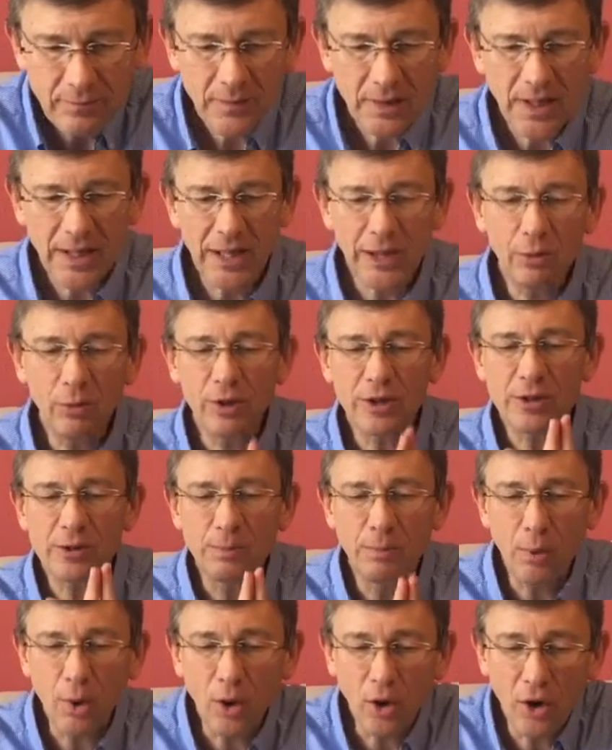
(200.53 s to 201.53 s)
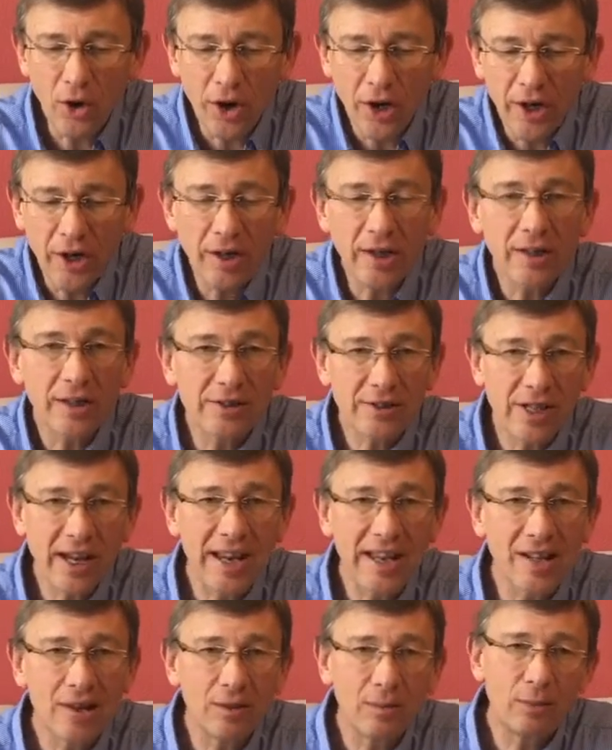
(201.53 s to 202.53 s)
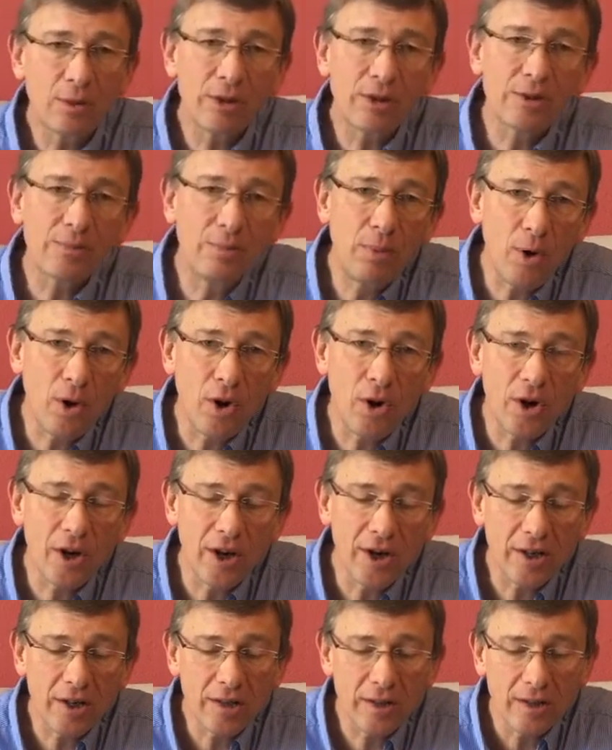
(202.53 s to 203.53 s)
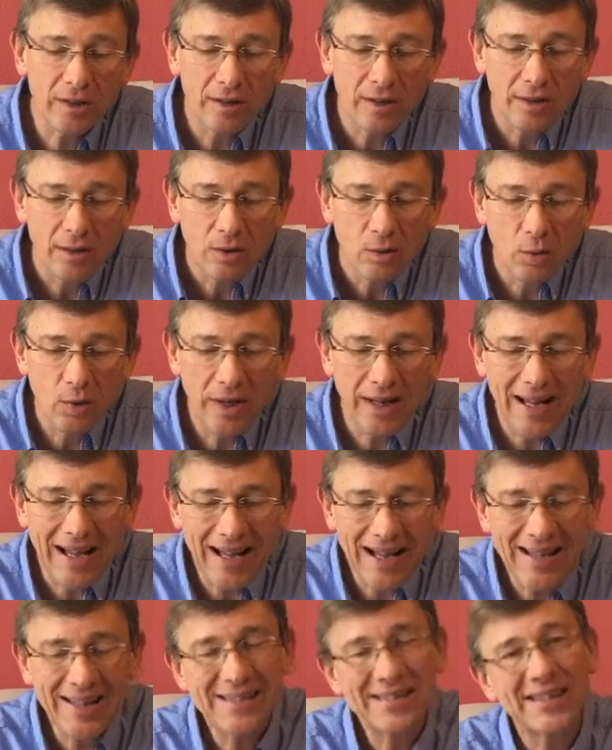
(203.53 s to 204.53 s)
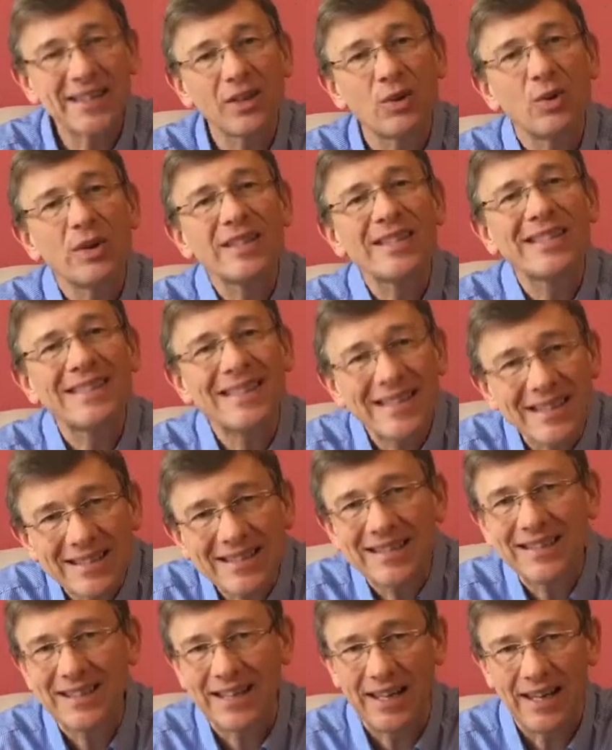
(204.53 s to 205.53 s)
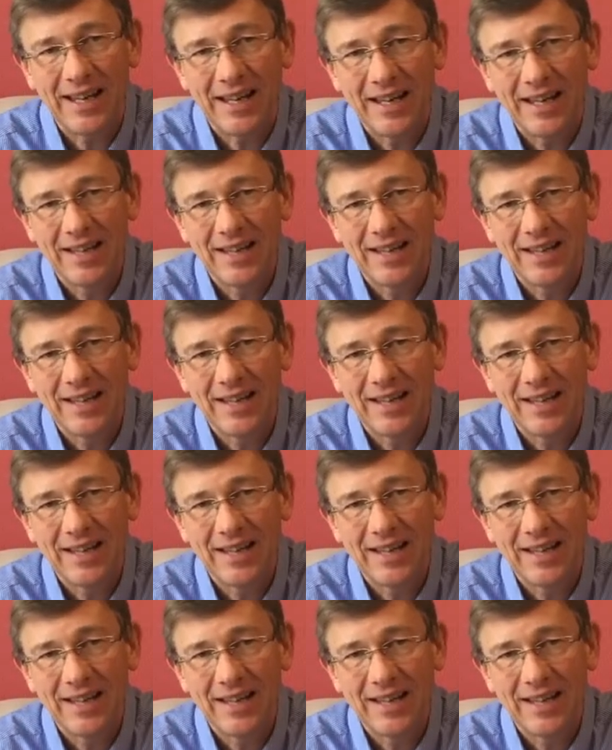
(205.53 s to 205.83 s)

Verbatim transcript: He was born, Jacob was born when Isaac was sixty.